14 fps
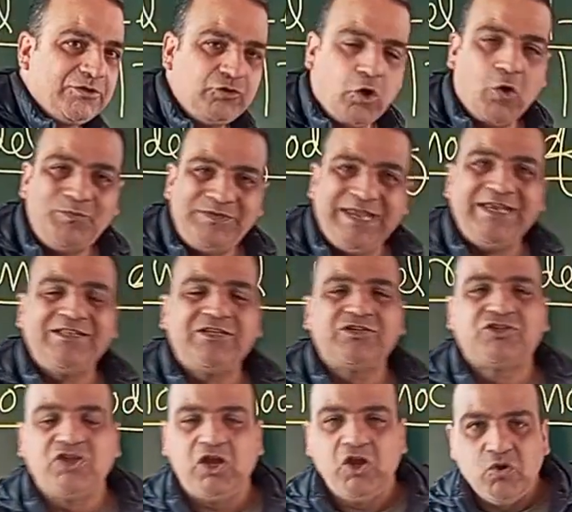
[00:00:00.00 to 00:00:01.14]
to obtain the
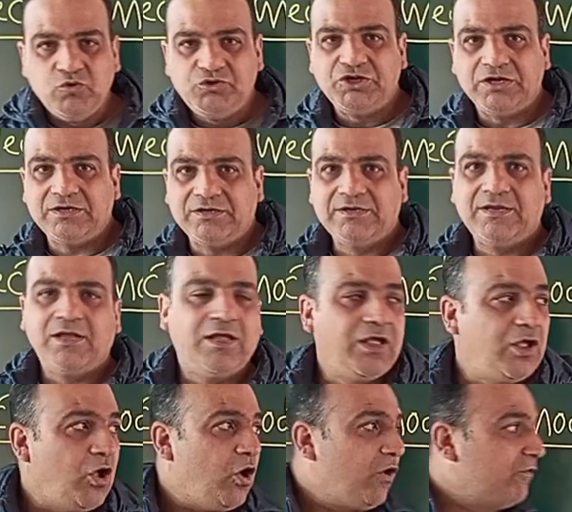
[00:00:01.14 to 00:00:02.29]
solution
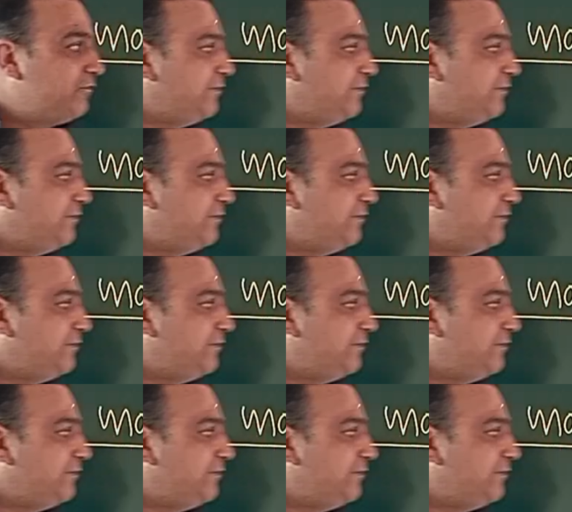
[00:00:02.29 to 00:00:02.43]
of